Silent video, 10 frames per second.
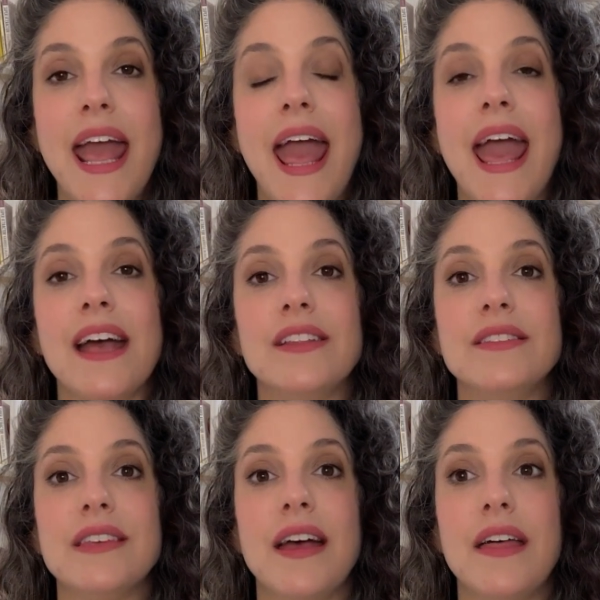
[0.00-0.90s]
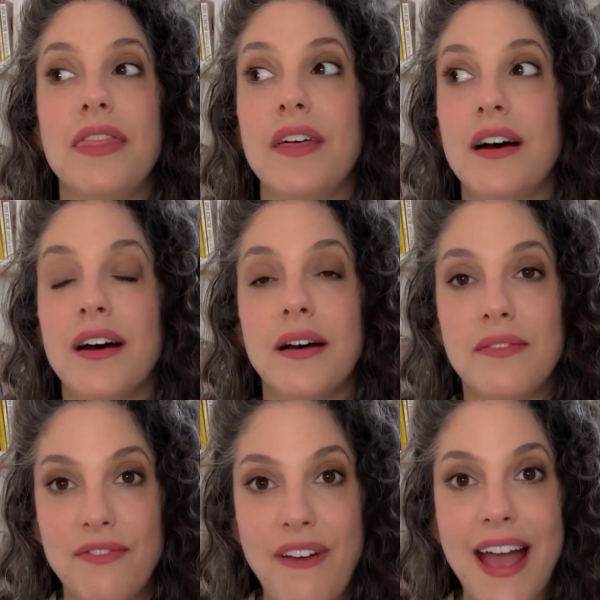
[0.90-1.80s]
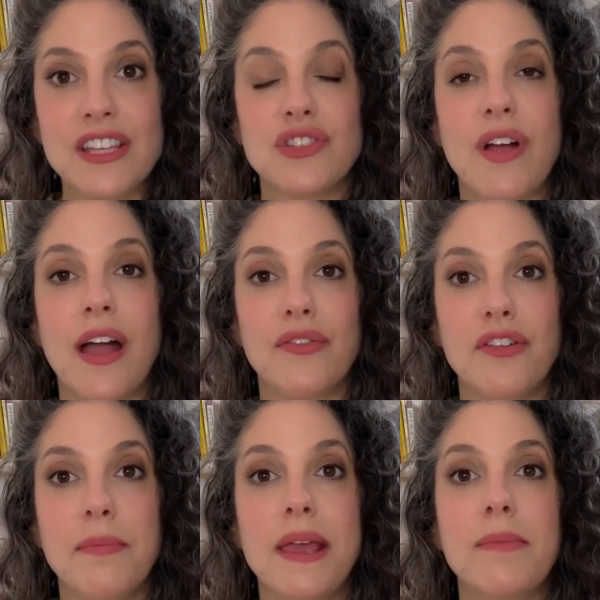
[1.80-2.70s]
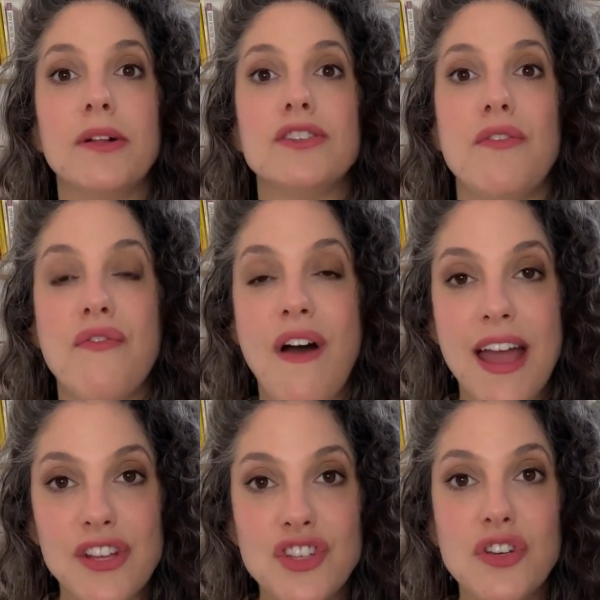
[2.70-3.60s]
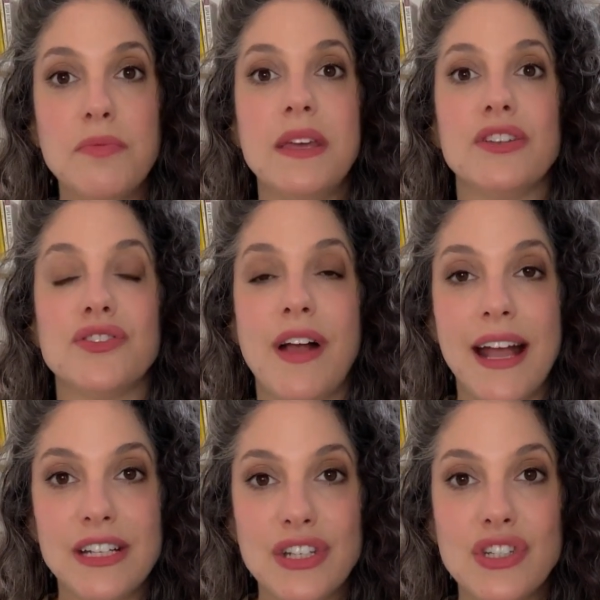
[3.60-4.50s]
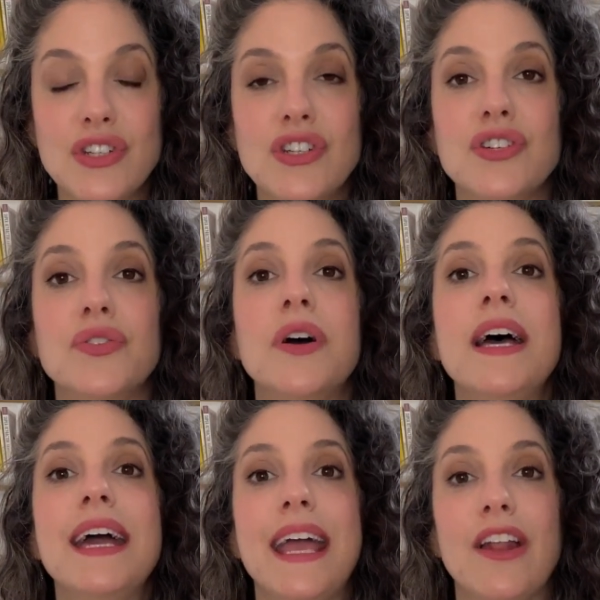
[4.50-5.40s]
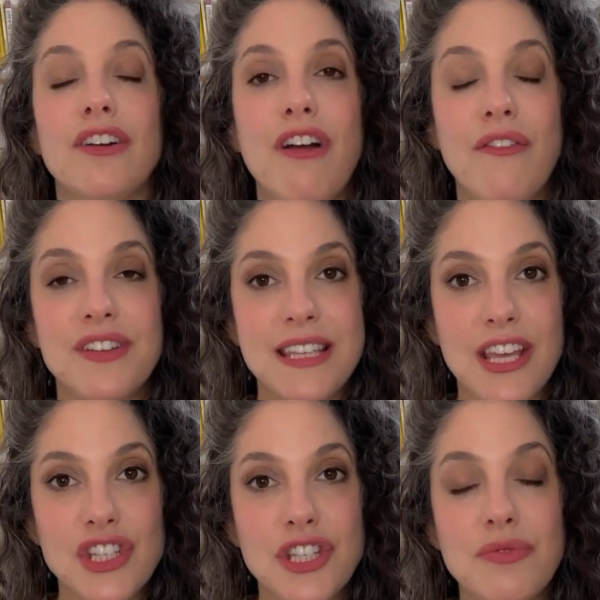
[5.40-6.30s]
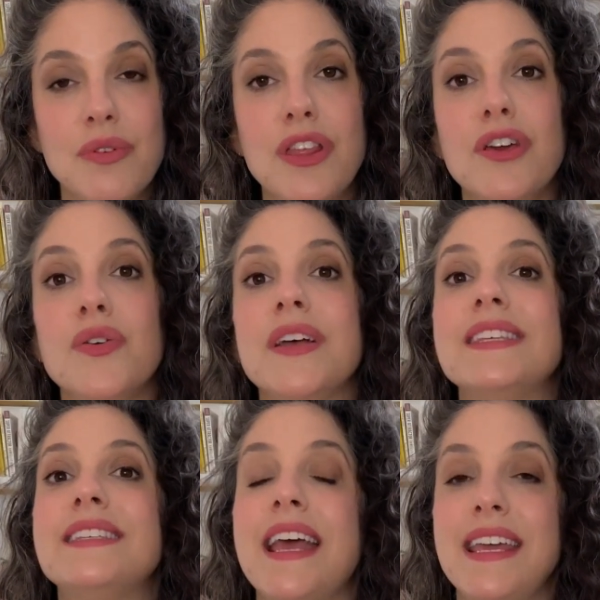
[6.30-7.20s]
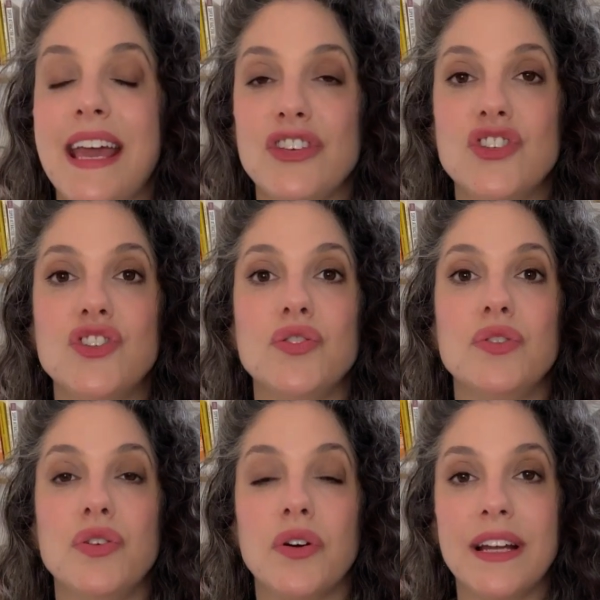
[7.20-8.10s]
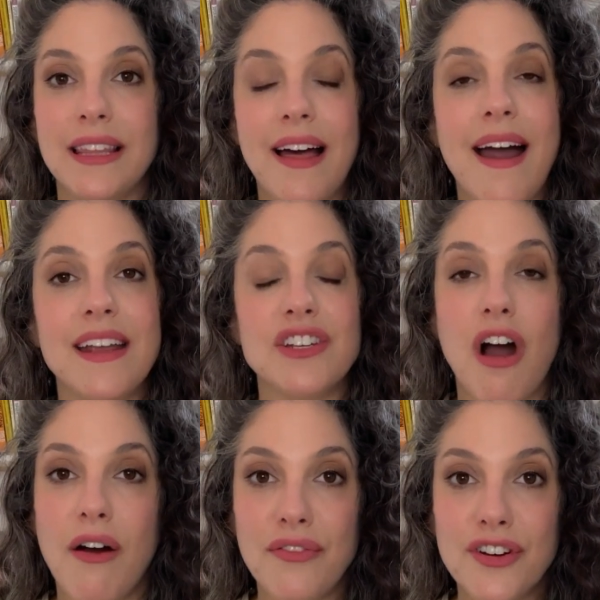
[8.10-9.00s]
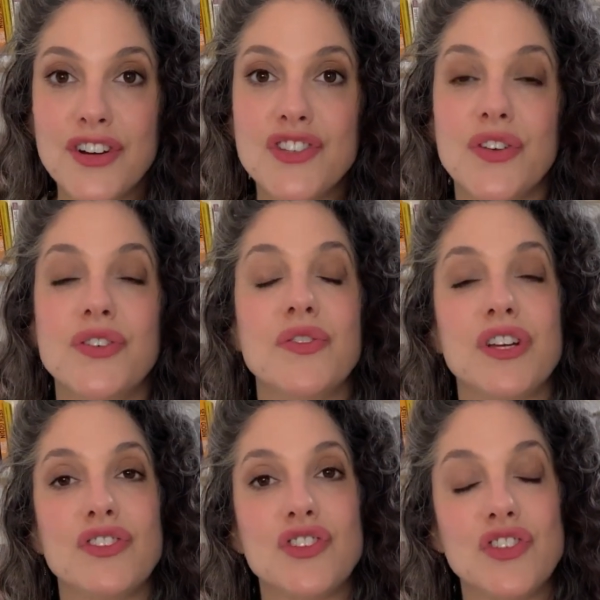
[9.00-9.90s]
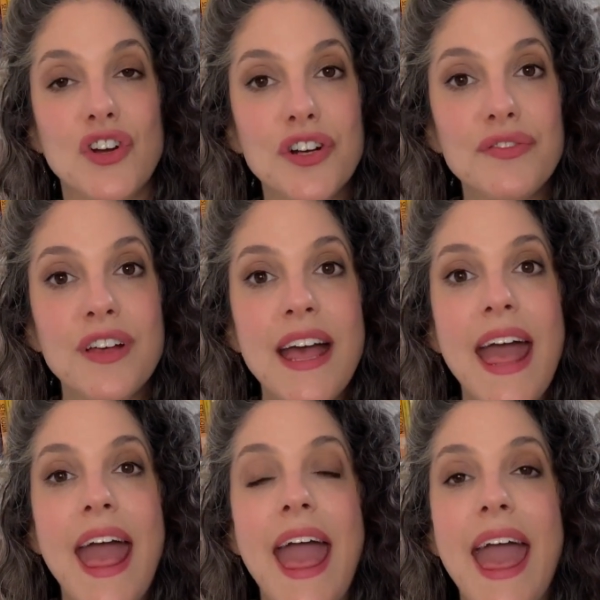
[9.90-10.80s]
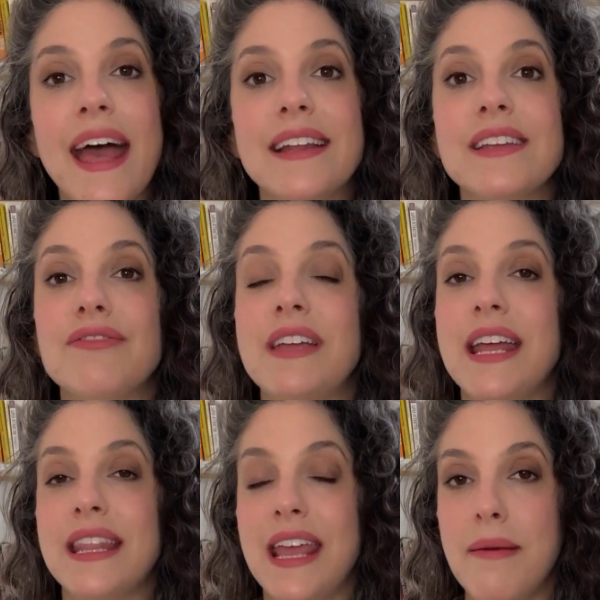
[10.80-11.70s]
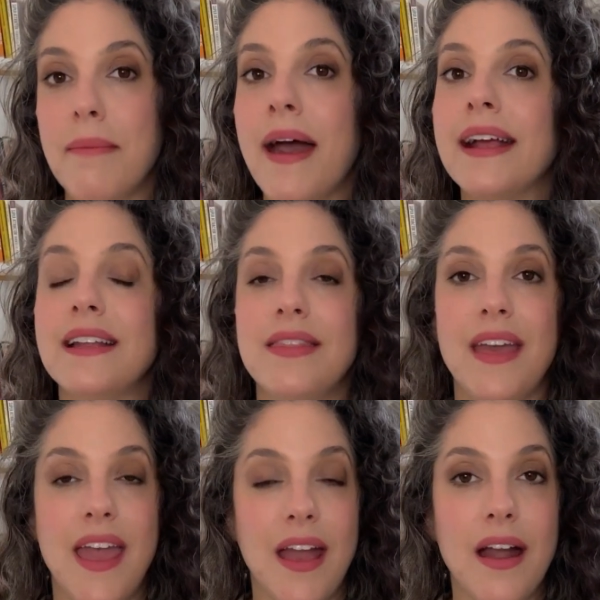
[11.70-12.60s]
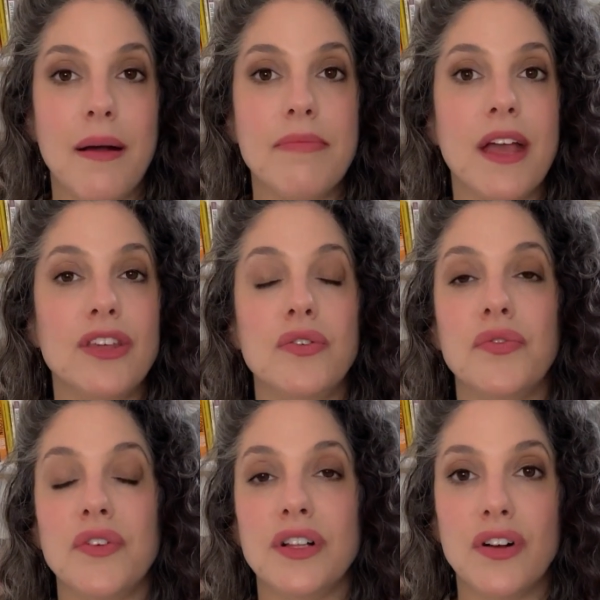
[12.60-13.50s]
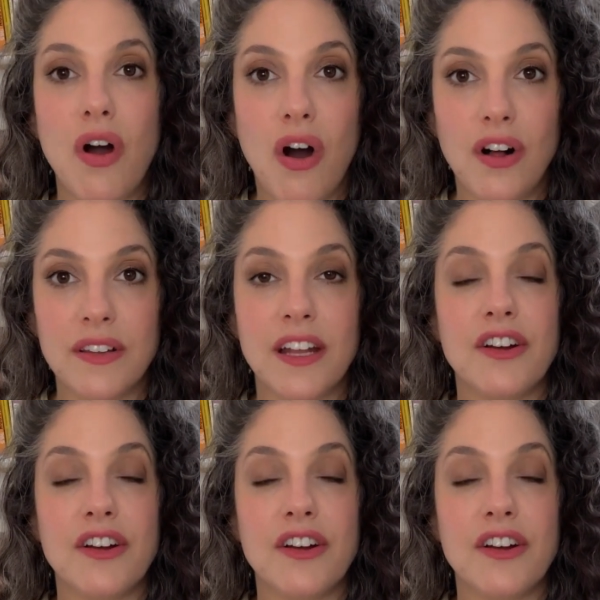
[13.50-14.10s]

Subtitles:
and the fast track for people to find you, be attracted to you, get on conversations with you, and say yes to your aligned offer so you can serve and create the impact and the income that you feel called and are